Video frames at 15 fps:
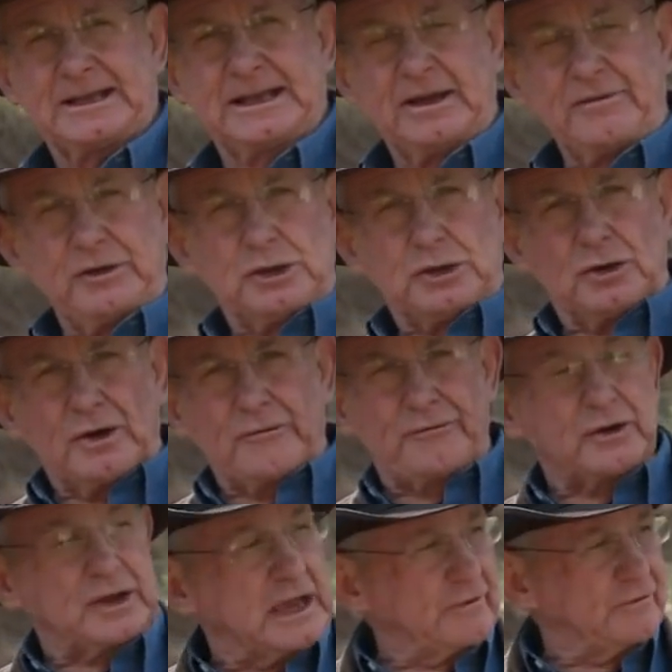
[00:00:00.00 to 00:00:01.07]
giving you a
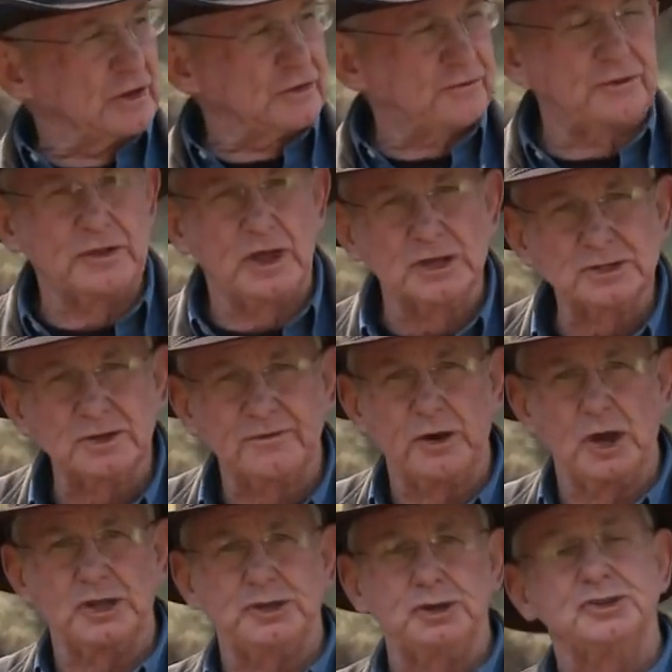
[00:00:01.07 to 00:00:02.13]
forgiveness for those who've
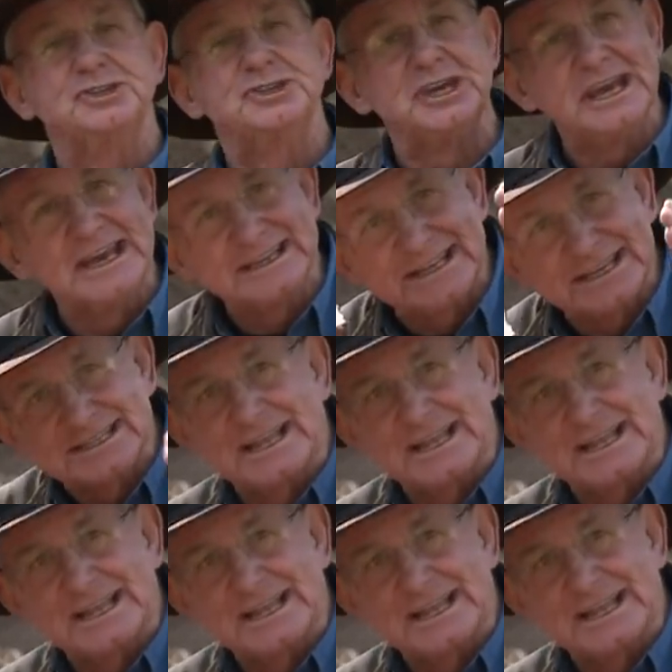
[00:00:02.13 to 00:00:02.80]
hurt you. Jesus